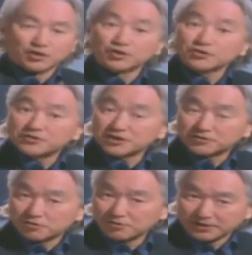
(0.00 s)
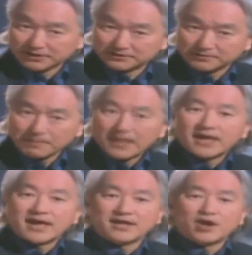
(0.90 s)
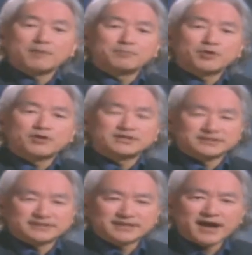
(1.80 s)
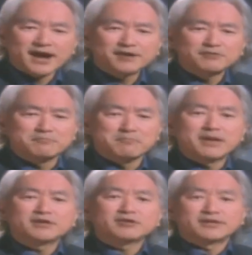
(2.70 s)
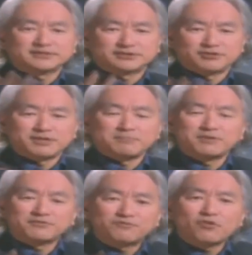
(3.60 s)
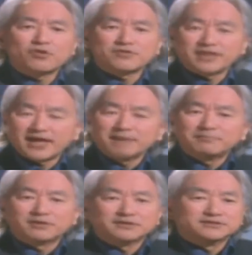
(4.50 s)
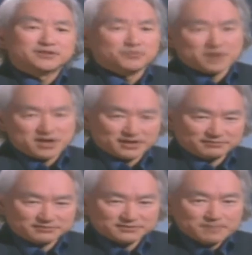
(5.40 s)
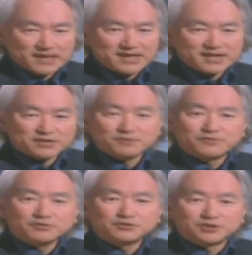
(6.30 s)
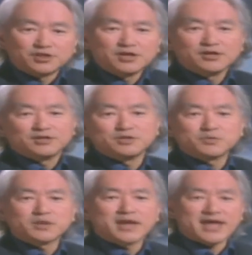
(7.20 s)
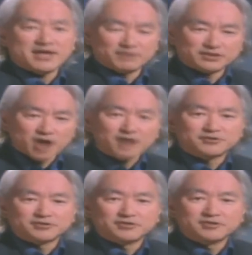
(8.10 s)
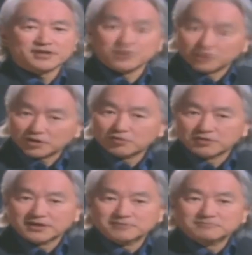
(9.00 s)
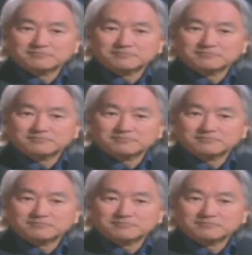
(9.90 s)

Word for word: alert the authorities, and upload his entire medical history before the ambulance arrives. In the future, you will have a doctor in your clothing.